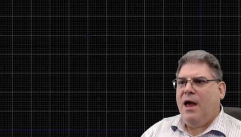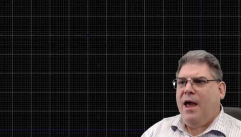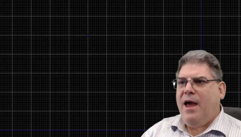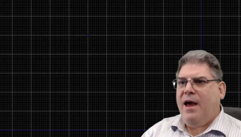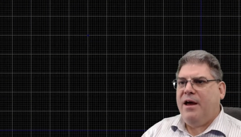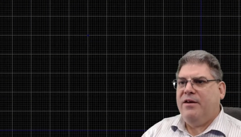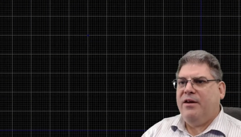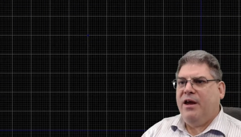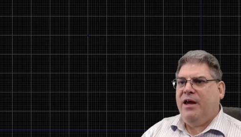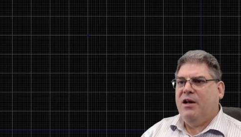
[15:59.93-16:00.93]
And
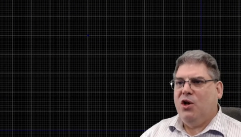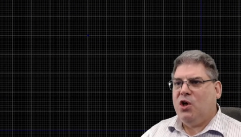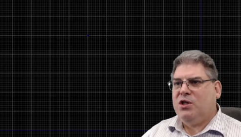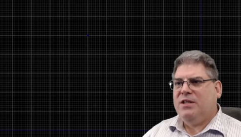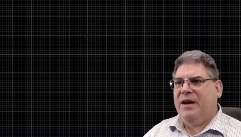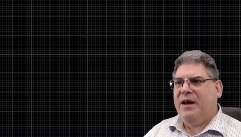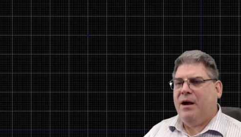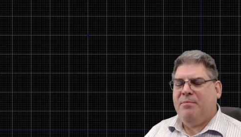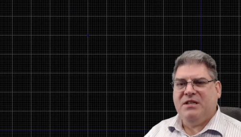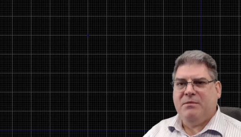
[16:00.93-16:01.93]
it looks like
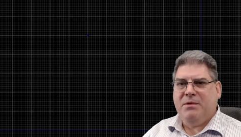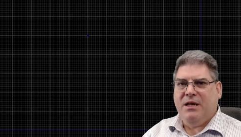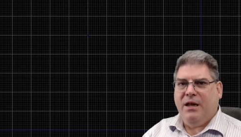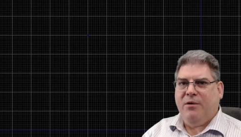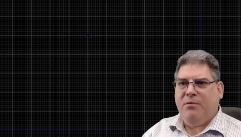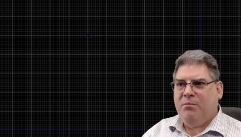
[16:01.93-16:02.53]
a PCB layout,